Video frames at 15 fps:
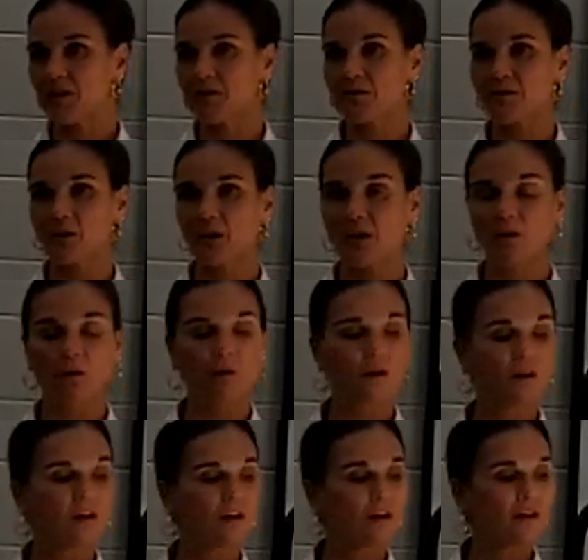So
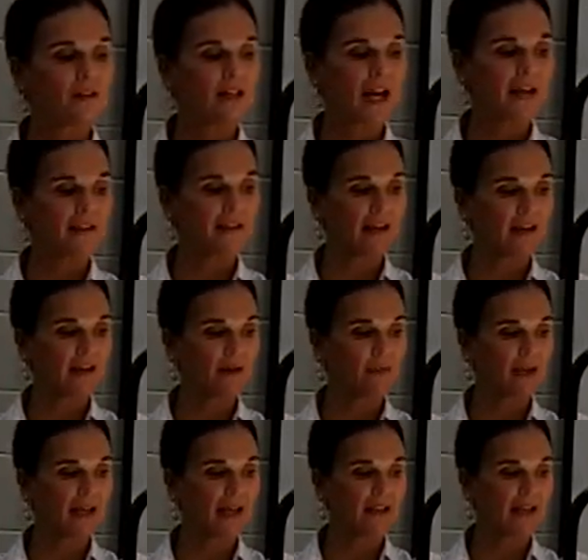
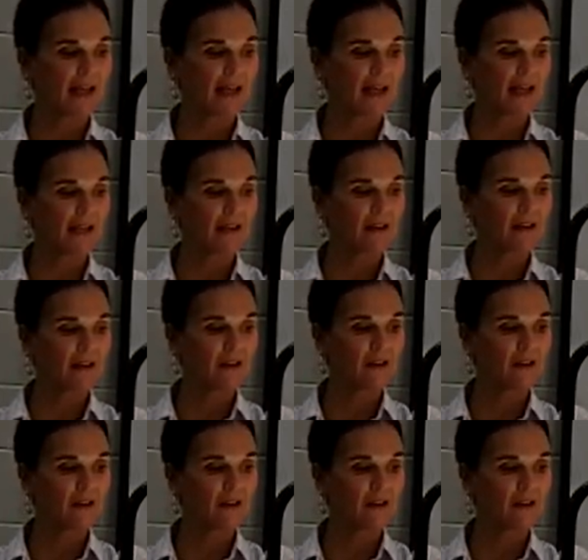dicyclopentadiene,